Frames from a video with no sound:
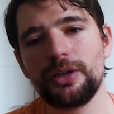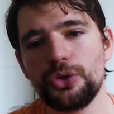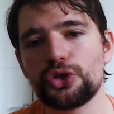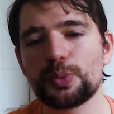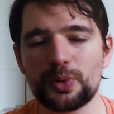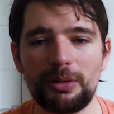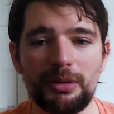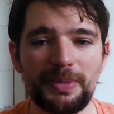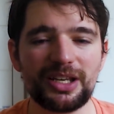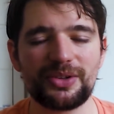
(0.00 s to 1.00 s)
you should probably
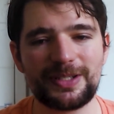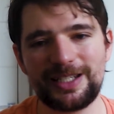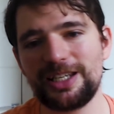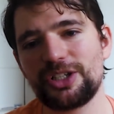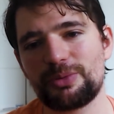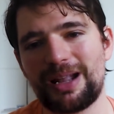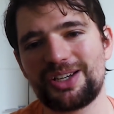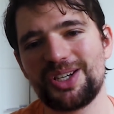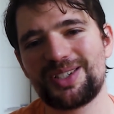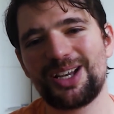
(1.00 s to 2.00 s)
be conceding your
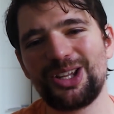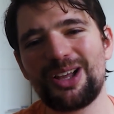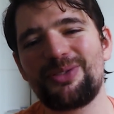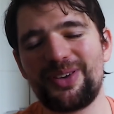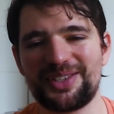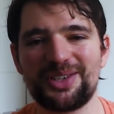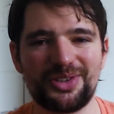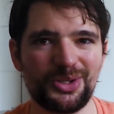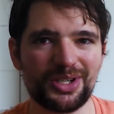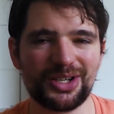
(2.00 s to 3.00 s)
matches a lot faster
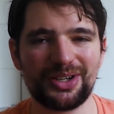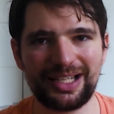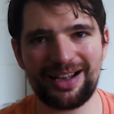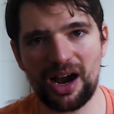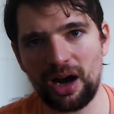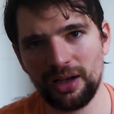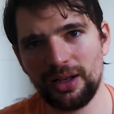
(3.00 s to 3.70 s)
than you currently are.